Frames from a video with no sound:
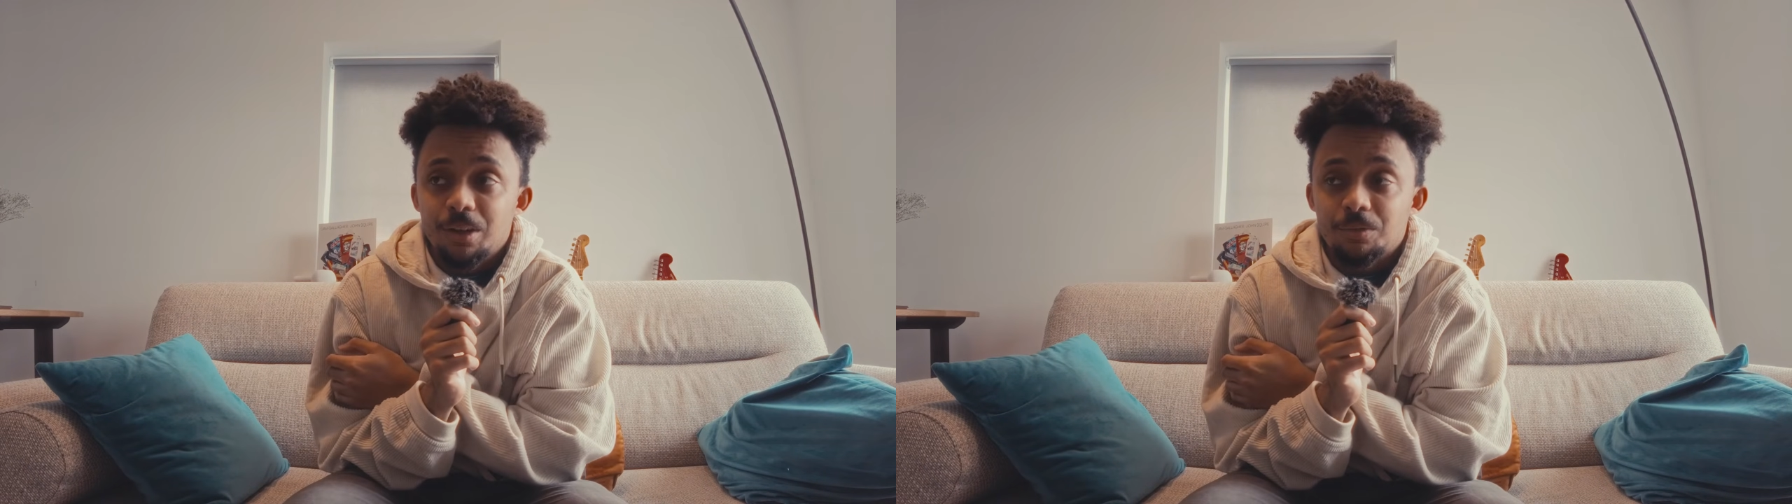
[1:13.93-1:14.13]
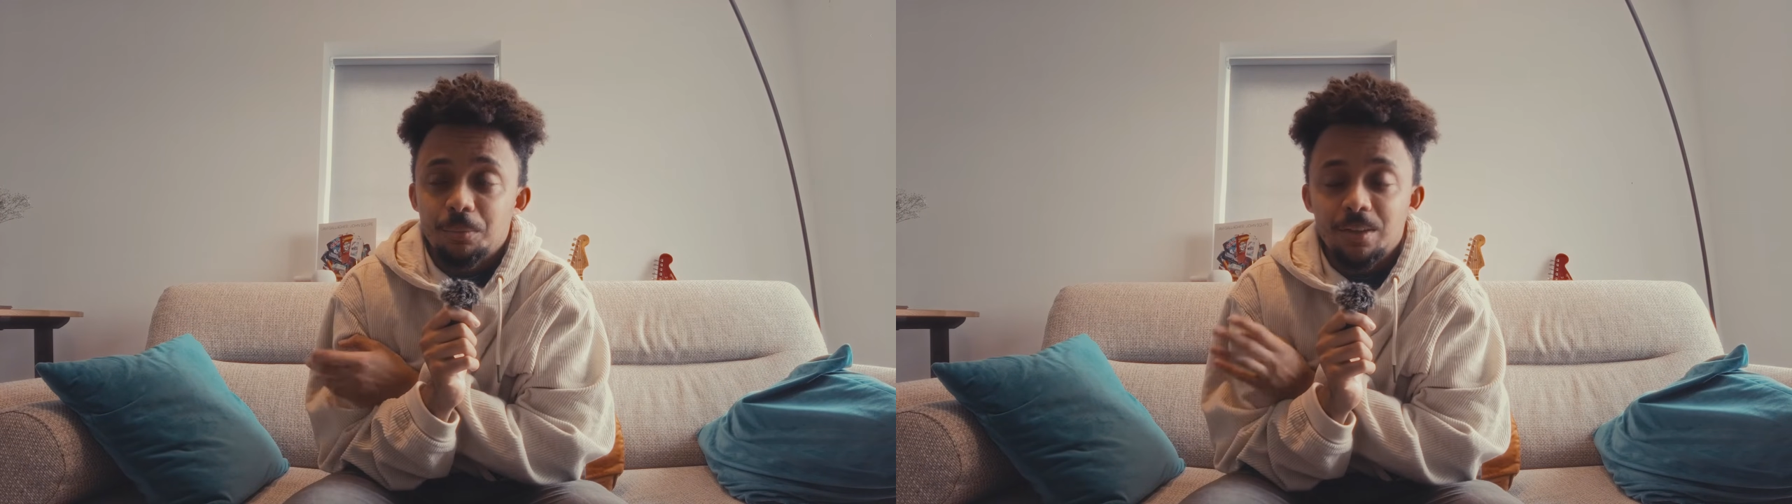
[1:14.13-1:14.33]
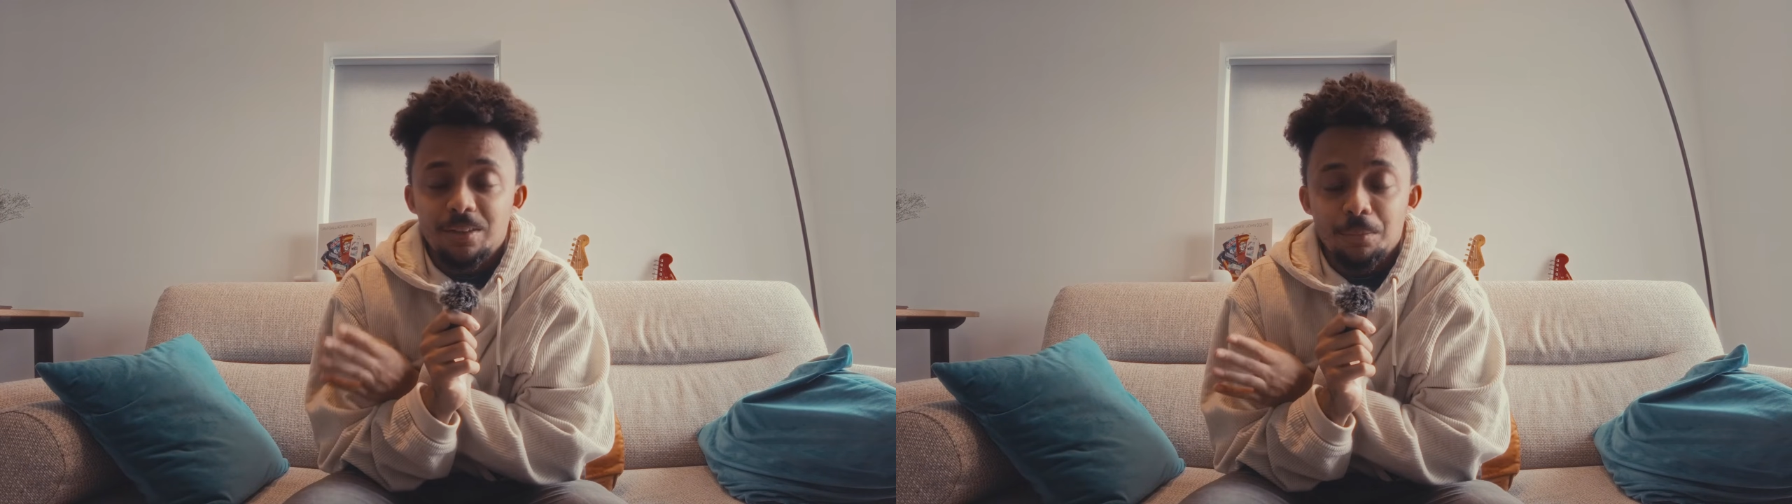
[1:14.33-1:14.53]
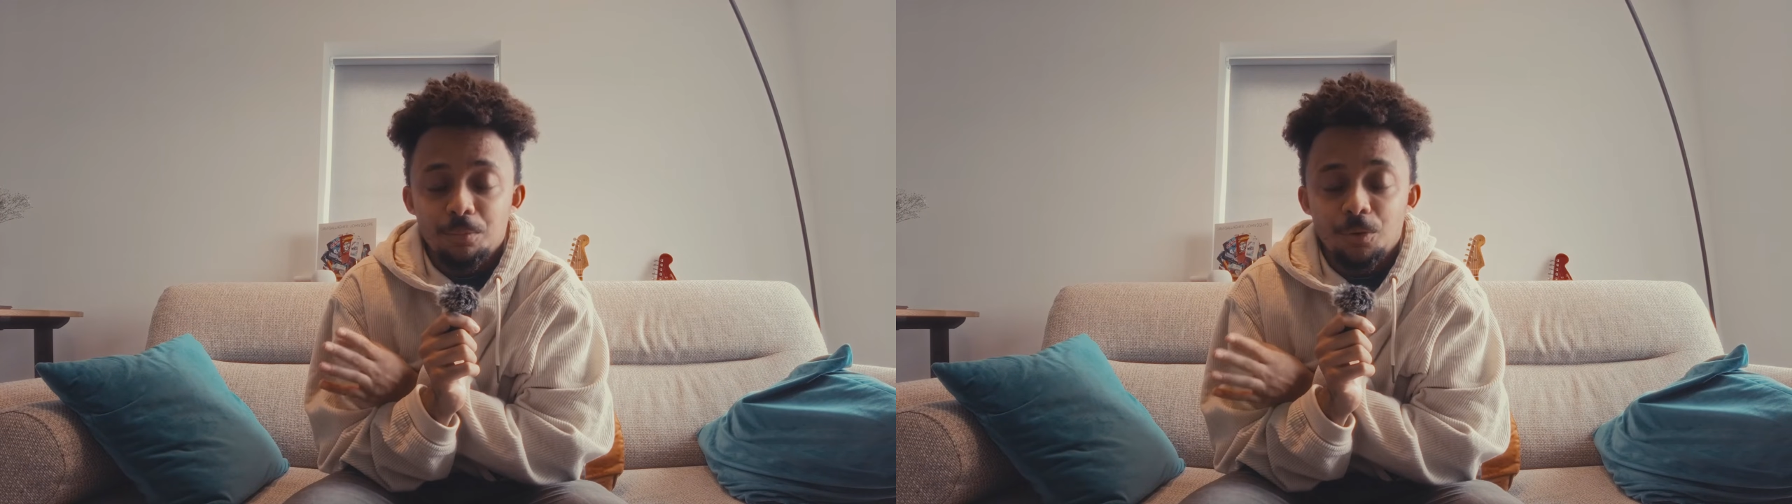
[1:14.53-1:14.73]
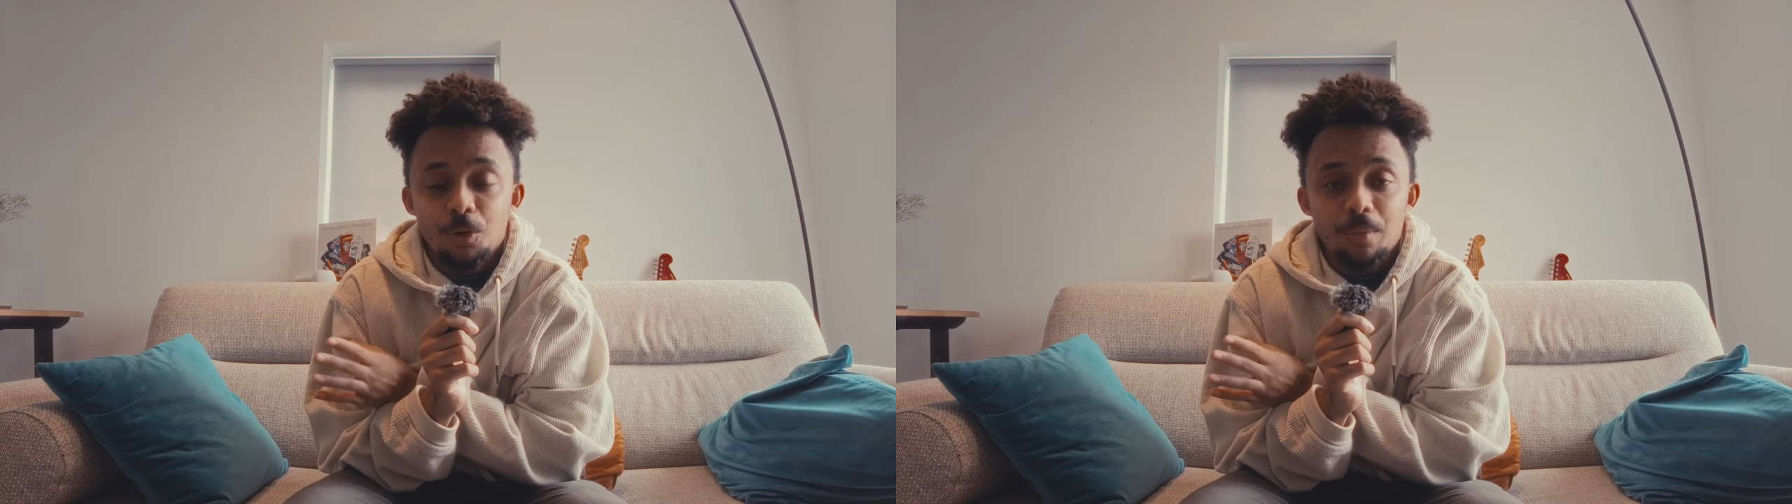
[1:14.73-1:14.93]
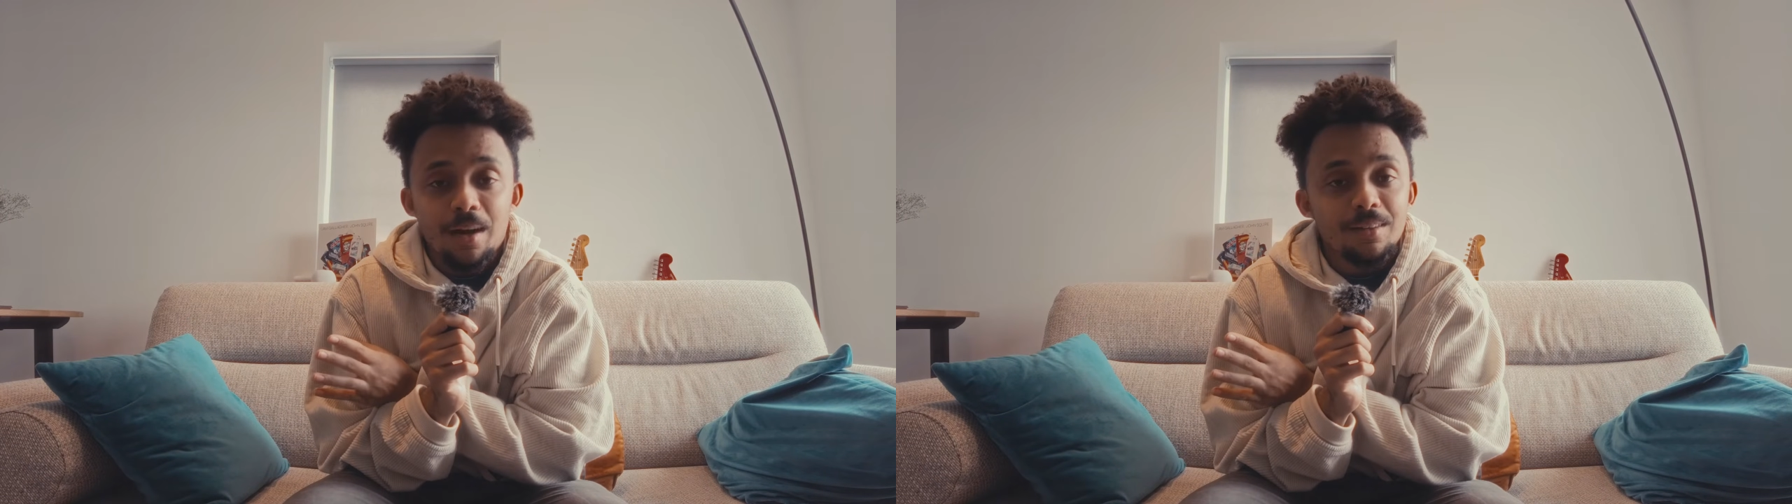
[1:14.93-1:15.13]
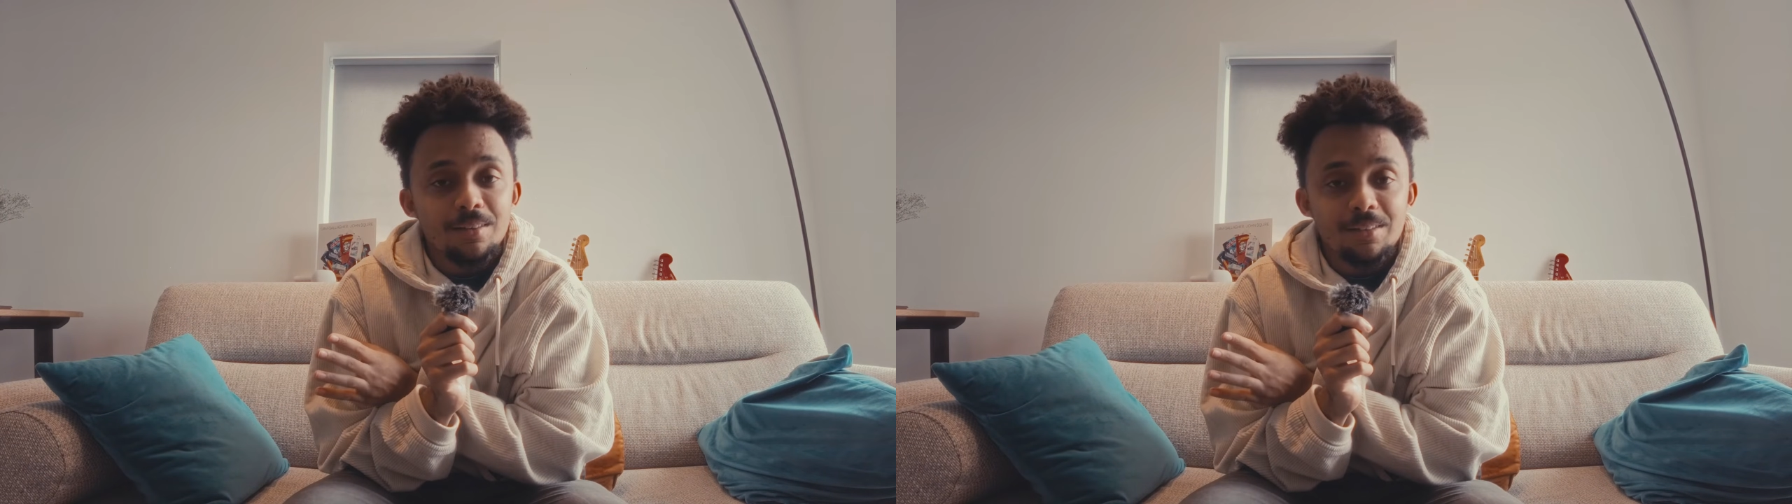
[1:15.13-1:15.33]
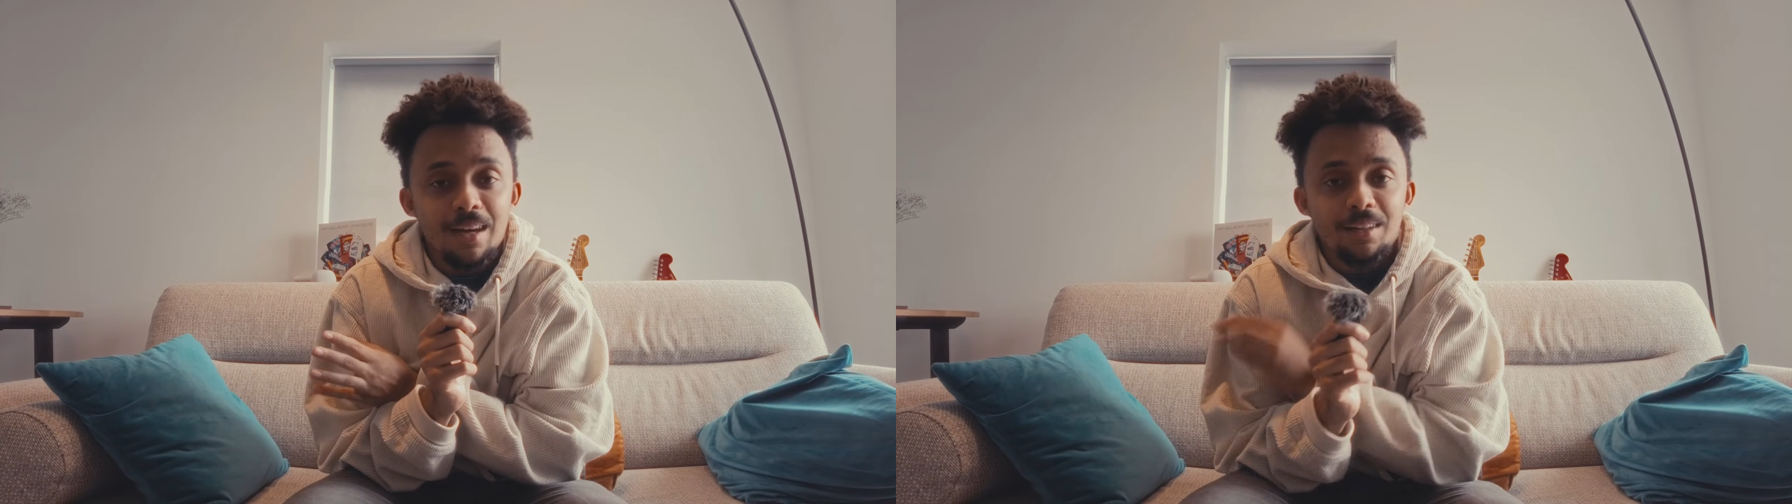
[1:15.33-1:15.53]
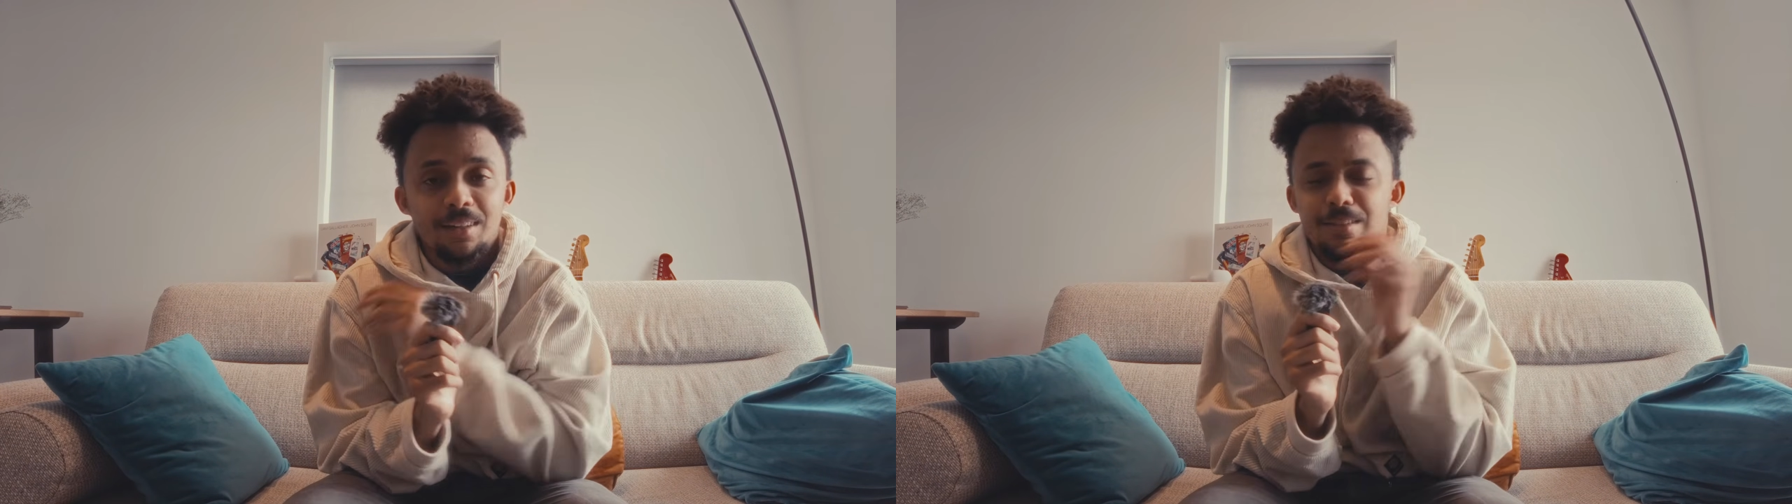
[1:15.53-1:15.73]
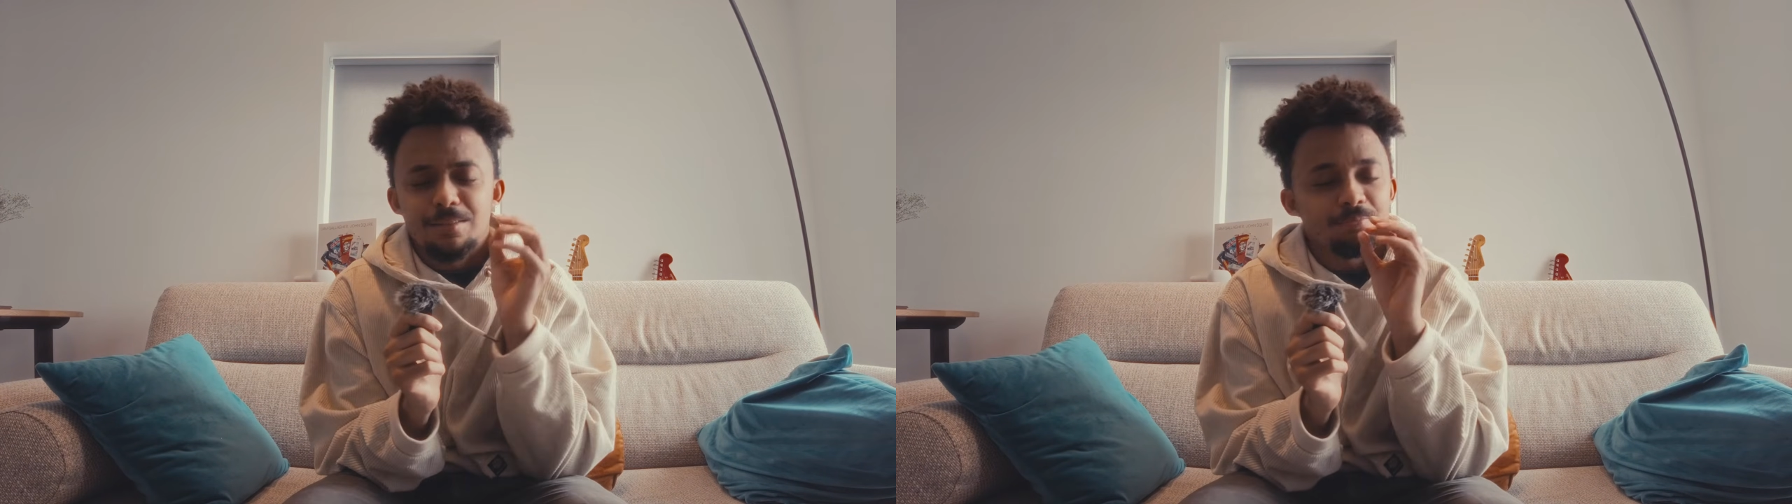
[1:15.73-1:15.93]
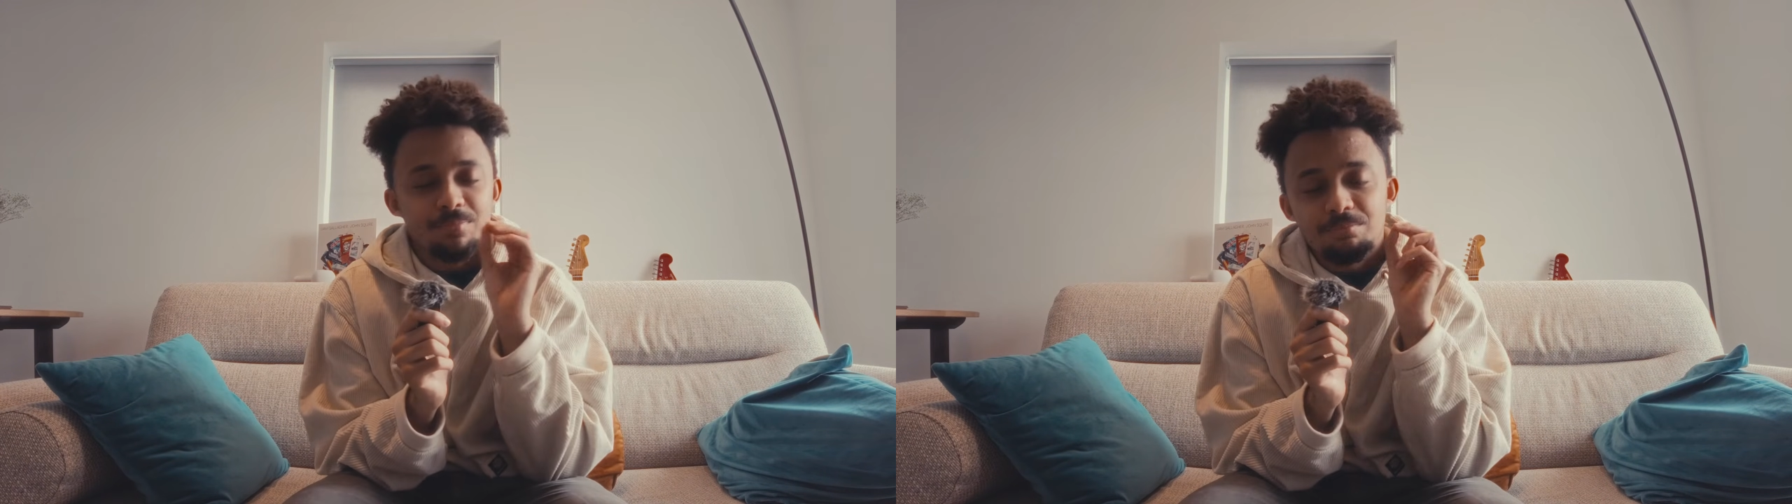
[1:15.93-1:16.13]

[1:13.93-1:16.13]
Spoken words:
For medium format scanning, it's